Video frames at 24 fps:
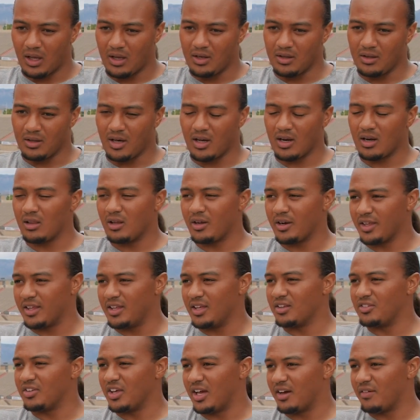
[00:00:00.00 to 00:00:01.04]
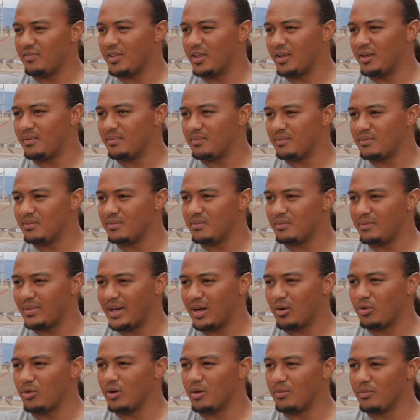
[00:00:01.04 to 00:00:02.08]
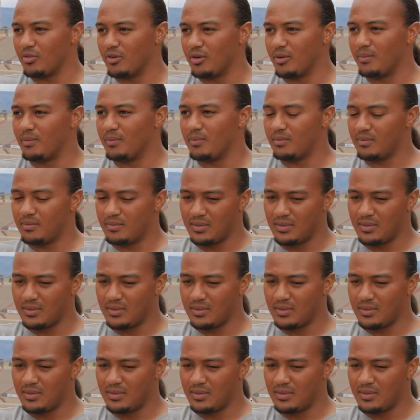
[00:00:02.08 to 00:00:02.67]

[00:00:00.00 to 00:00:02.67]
Not a lot of kids have that back where I'm from.